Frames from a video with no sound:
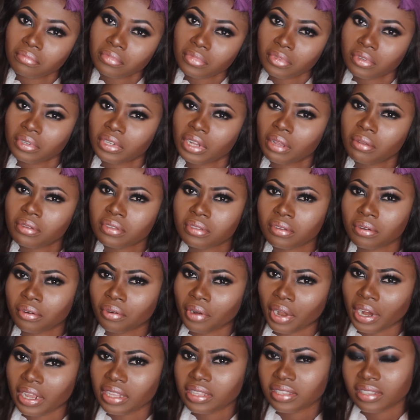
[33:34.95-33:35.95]
oh, that was not
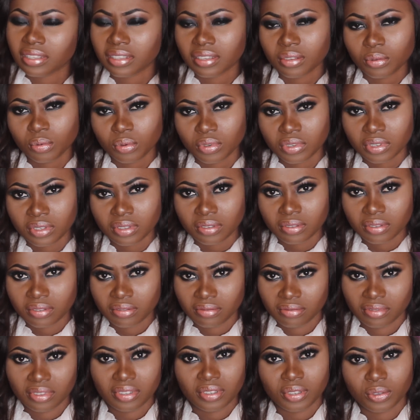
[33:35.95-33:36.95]
right, this
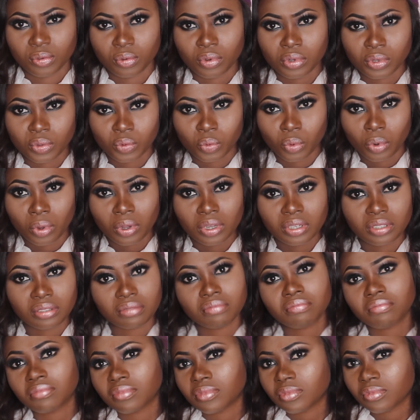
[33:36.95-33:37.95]
is what worked,
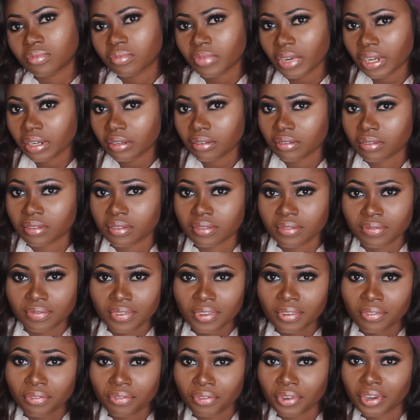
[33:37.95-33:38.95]
why not
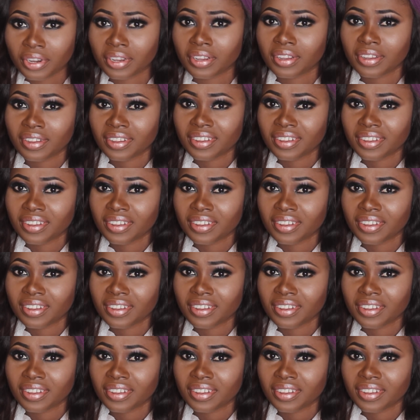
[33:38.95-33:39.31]
feel free.